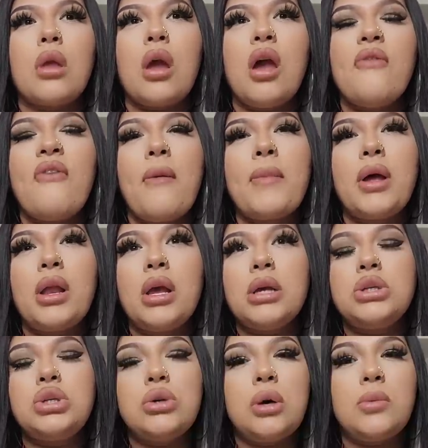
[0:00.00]
if I'm gonna
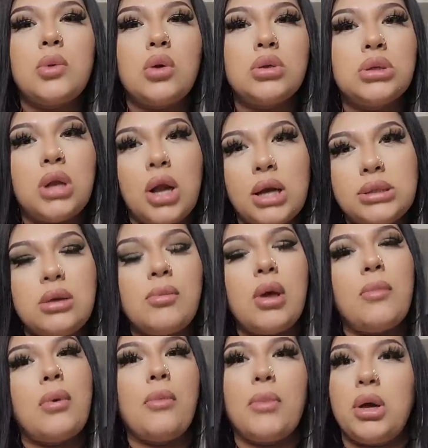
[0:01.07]
hit you up, don't start asking me
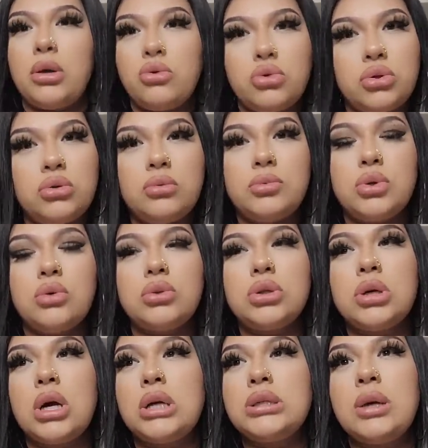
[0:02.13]
about my YouTube, don't
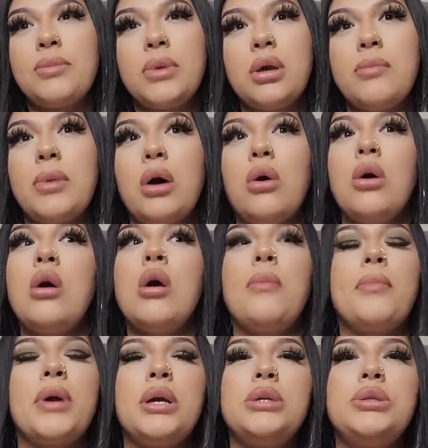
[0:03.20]
start asking me about
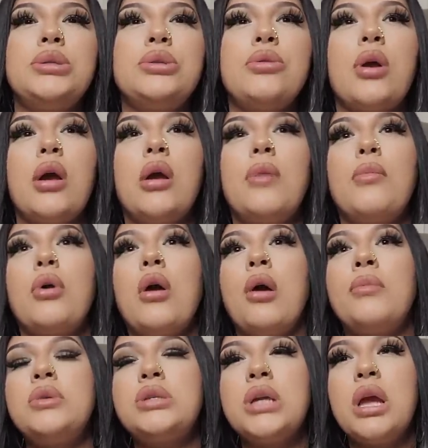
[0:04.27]
my Instagram or how
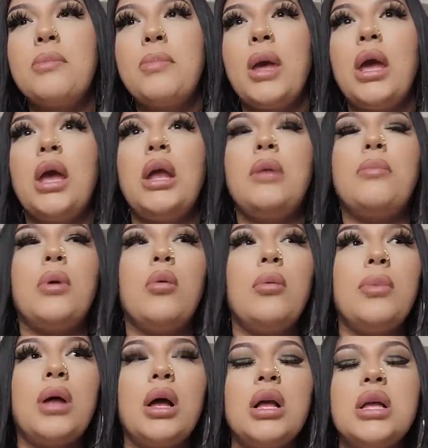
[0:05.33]
much I get paid and blah blah
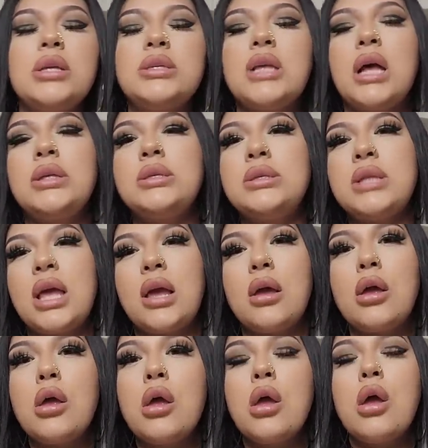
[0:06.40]
blah, because that's like,